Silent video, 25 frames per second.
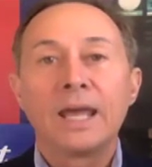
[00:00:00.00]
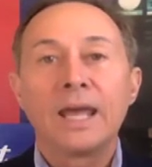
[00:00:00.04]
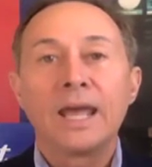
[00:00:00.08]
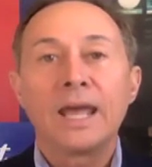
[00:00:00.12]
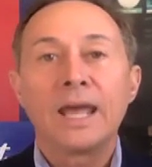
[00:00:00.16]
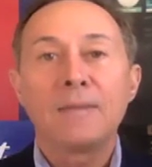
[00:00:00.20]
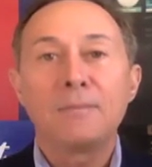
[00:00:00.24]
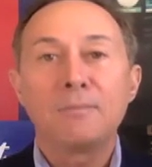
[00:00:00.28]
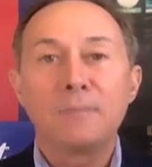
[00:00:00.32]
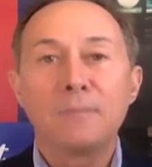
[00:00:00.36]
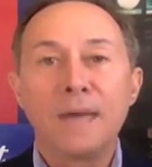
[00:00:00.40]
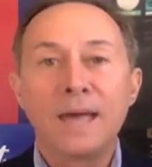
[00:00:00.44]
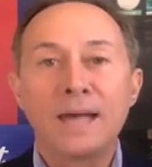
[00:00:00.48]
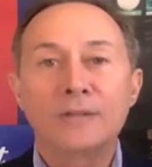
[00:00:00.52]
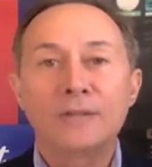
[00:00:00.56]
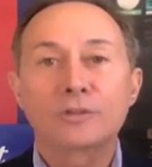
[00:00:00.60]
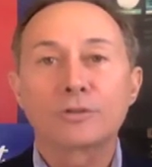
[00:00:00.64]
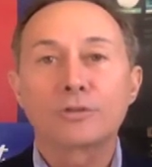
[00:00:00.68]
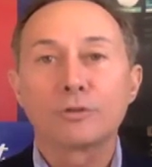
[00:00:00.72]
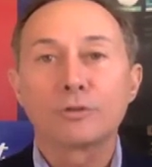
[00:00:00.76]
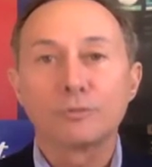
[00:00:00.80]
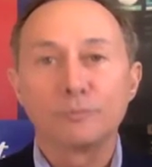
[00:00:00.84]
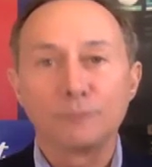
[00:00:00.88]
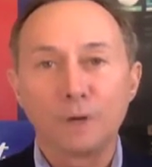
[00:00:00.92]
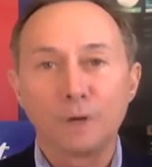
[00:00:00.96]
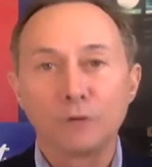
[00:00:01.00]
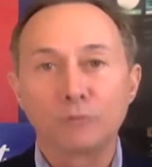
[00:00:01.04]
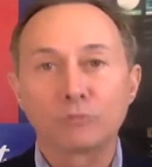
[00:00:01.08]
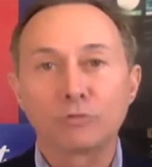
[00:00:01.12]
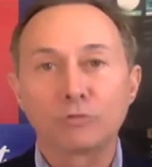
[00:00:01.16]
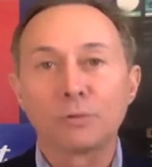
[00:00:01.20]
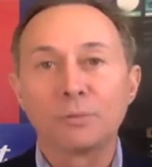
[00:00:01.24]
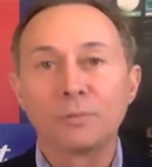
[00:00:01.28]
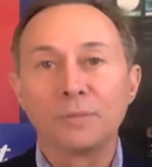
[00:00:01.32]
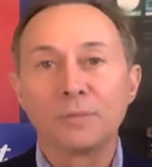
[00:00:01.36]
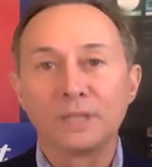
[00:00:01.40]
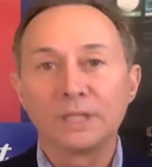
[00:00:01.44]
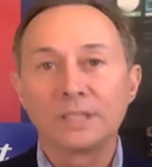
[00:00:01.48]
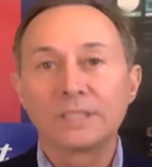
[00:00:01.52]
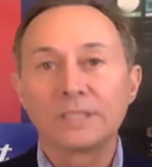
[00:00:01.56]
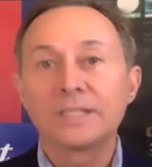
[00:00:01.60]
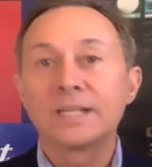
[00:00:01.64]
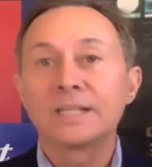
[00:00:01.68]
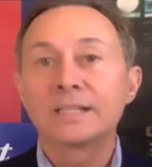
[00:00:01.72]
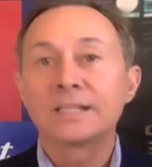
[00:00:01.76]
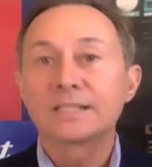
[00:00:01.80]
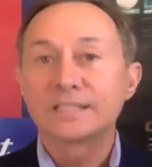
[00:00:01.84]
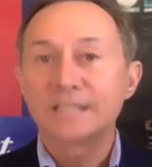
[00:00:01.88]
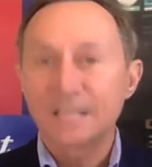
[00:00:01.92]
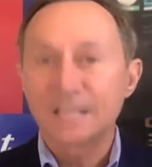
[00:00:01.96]
a master vulnerability
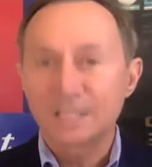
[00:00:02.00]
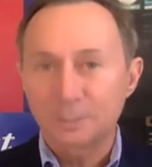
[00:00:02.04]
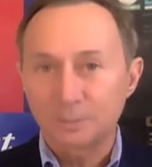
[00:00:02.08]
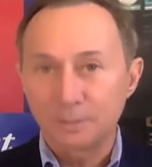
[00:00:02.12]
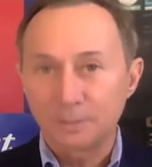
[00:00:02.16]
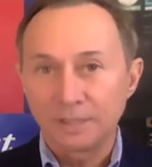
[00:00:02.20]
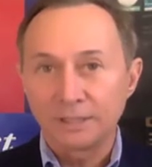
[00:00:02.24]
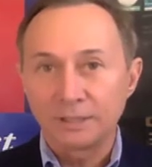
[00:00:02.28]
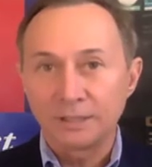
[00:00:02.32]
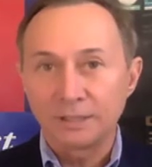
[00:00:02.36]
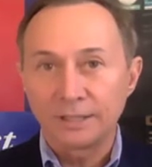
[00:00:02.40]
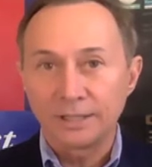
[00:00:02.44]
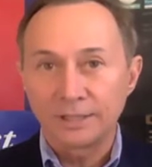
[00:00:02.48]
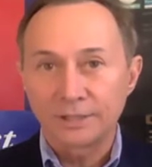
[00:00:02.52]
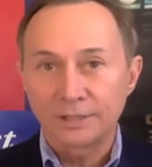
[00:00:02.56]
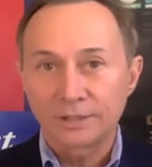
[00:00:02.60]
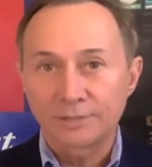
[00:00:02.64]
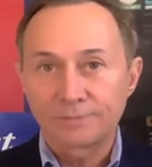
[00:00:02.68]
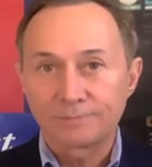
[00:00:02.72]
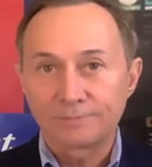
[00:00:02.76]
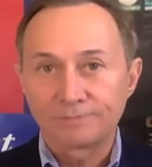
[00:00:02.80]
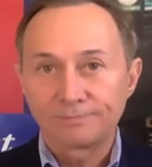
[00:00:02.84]
assessment list.